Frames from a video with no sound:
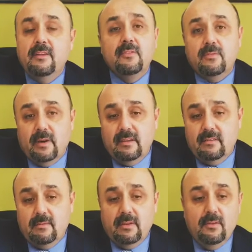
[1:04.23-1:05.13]
interest
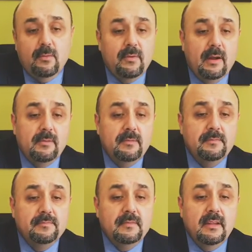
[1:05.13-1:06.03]
rates with no
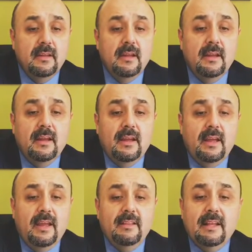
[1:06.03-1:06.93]
problem.
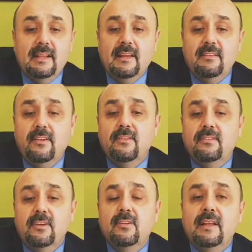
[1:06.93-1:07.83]
And that last year
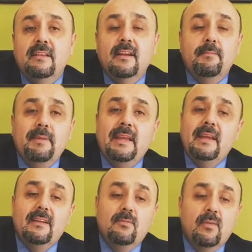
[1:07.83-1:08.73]
still ended up
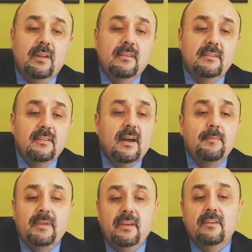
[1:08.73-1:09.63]
being as one of the
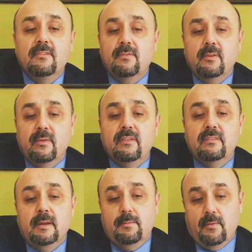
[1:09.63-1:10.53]
top years for the real
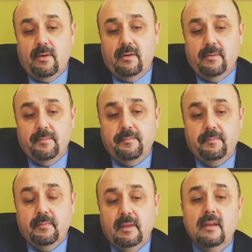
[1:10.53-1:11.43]
estate board.
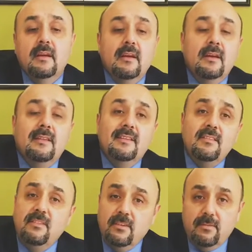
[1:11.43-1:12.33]

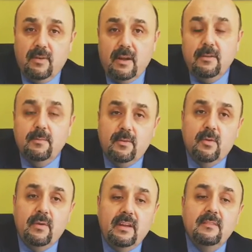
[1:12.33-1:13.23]
This year's volume,
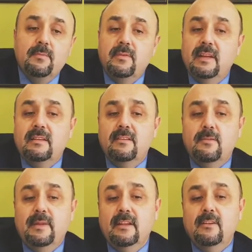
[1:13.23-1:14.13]
though, is predicted
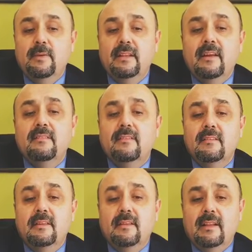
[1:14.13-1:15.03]
to be a little bit less
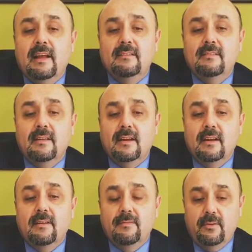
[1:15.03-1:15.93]
than the last
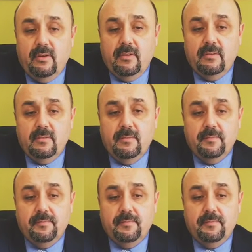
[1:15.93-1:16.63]
few years.